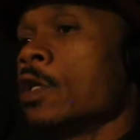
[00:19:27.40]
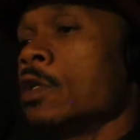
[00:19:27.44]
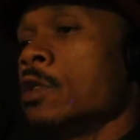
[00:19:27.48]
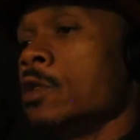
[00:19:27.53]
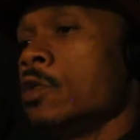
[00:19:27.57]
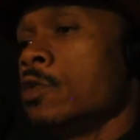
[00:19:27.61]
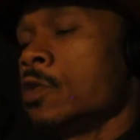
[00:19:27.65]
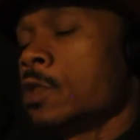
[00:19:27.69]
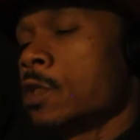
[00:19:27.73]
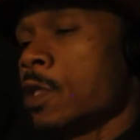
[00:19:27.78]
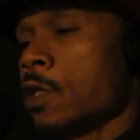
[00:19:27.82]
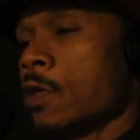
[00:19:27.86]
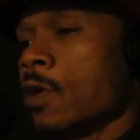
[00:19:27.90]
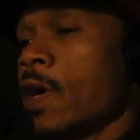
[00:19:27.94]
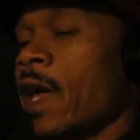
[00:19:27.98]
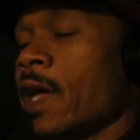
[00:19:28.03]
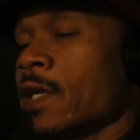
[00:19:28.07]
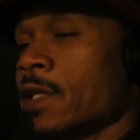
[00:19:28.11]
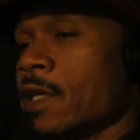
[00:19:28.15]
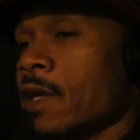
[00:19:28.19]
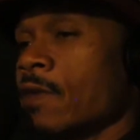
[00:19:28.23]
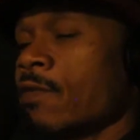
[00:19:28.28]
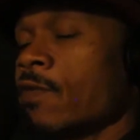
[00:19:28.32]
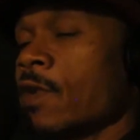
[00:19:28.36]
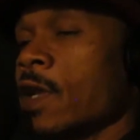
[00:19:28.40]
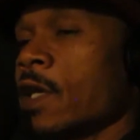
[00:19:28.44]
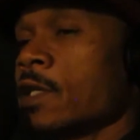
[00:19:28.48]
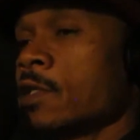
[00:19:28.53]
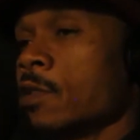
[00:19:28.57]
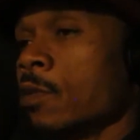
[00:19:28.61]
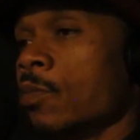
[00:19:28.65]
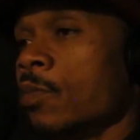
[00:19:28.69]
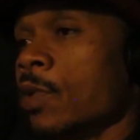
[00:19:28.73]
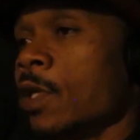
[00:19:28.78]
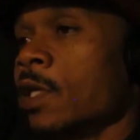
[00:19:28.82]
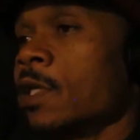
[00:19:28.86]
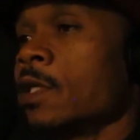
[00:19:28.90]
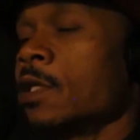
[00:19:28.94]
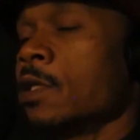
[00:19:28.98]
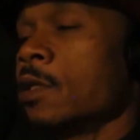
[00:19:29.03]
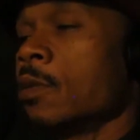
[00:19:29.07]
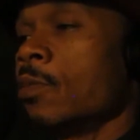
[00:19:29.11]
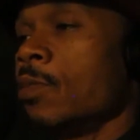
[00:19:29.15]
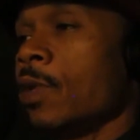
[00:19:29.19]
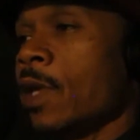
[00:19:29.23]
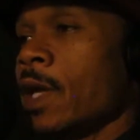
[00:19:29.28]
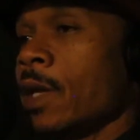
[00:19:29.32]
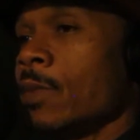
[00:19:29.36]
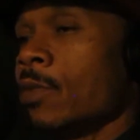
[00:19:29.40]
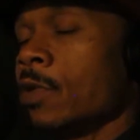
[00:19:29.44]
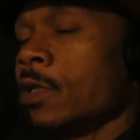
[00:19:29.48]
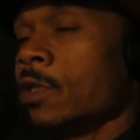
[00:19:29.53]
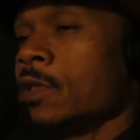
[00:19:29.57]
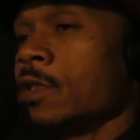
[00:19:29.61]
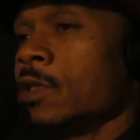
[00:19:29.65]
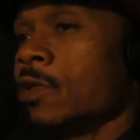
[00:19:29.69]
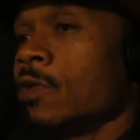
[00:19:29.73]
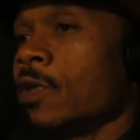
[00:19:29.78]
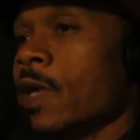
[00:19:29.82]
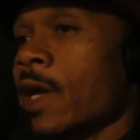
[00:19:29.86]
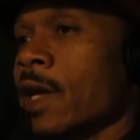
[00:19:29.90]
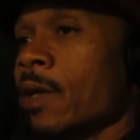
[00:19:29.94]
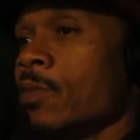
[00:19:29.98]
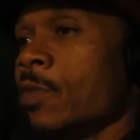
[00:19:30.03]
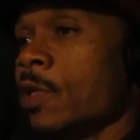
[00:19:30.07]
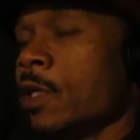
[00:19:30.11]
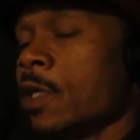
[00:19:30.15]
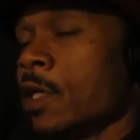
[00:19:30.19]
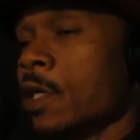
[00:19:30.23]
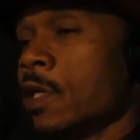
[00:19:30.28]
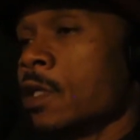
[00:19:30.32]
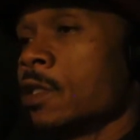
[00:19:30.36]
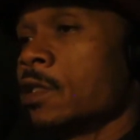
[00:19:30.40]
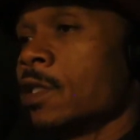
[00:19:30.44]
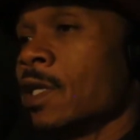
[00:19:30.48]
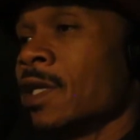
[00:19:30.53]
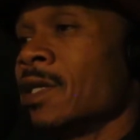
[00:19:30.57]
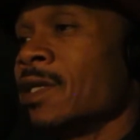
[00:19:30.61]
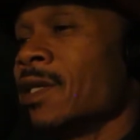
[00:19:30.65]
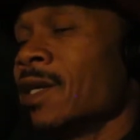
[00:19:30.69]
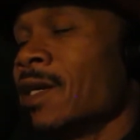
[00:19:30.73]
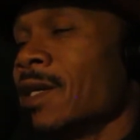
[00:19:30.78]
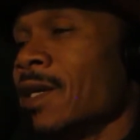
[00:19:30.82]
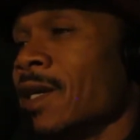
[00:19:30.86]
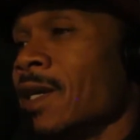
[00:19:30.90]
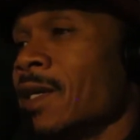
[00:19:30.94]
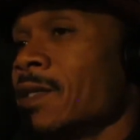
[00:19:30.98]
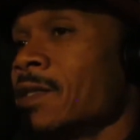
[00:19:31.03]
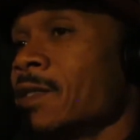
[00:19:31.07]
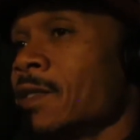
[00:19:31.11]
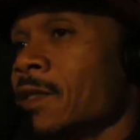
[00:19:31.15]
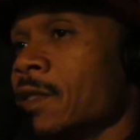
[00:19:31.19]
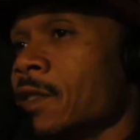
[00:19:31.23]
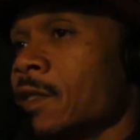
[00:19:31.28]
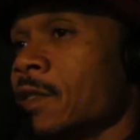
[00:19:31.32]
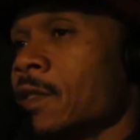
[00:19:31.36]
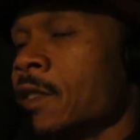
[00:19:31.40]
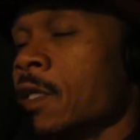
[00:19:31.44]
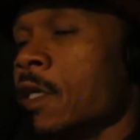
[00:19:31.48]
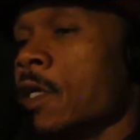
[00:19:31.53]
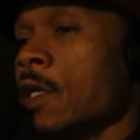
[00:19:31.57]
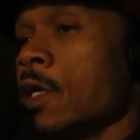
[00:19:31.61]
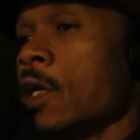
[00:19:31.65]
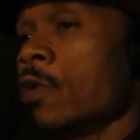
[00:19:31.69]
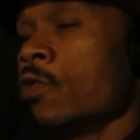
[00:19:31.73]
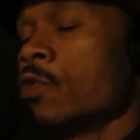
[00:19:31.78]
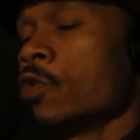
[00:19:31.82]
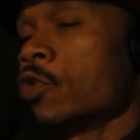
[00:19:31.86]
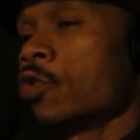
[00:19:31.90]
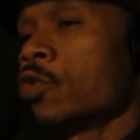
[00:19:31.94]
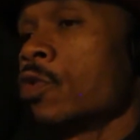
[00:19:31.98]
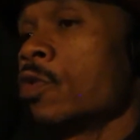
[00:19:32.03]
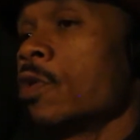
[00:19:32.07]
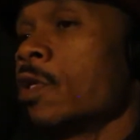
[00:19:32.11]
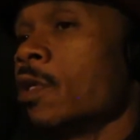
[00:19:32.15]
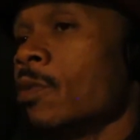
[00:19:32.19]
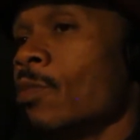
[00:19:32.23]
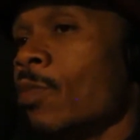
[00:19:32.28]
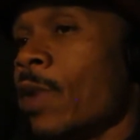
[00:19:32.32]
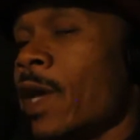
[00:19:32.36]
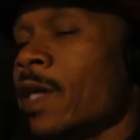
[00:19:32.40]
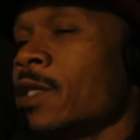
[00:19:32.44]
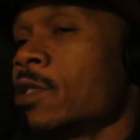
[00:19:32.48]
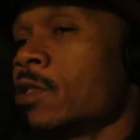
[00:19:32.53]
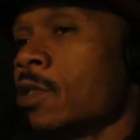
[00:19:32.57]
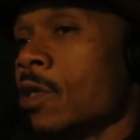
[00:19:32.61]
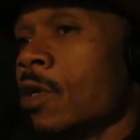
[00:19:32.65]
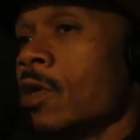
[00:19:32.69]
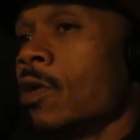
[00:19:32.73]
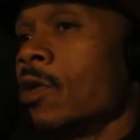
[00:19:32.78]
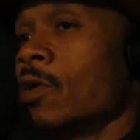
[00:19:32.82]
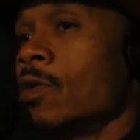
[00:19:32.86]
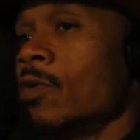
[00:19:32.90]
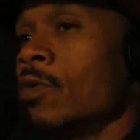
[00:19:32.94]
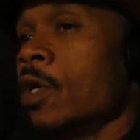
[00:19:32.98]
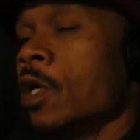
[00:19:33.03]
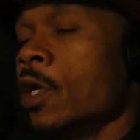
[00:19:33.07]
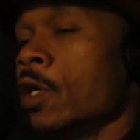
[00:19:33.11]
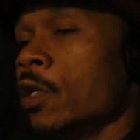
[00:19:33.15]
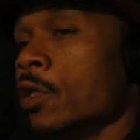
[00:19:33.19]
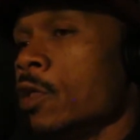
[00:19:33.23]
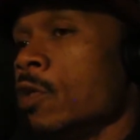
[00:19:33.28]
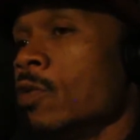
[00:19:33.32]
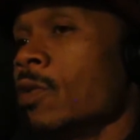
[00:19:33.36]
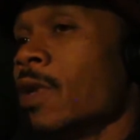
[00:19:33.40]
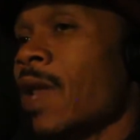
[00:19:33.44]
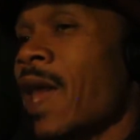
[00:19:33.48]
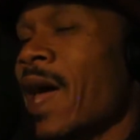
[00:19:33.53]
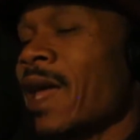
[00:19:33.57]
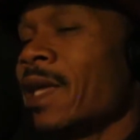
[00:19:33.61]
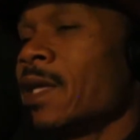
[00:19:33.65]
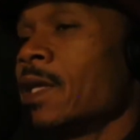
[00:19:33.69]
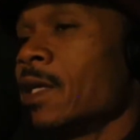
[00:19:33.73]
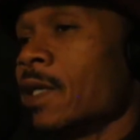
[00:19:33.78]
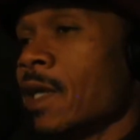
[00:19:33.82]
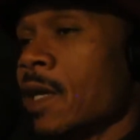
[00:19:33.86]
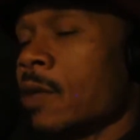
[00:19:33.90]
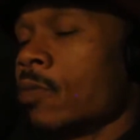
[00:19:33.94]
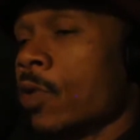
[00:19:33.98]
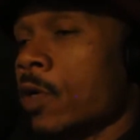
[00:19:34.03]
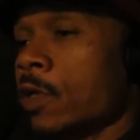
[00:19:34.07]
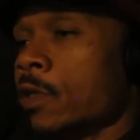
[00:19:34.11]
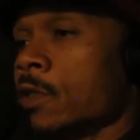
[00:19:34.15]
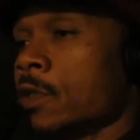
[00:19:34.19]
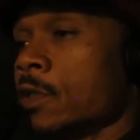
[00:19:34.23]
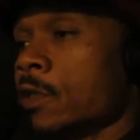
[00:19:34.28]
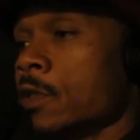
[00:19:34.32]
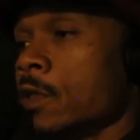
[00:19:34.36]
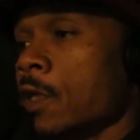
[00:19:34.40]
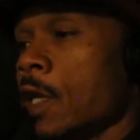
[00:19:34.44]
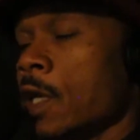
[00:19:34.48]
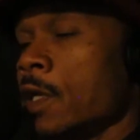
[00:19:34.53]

you still had that flexibility to be able to do that, because in your innocence, it was truly based on you liking that person.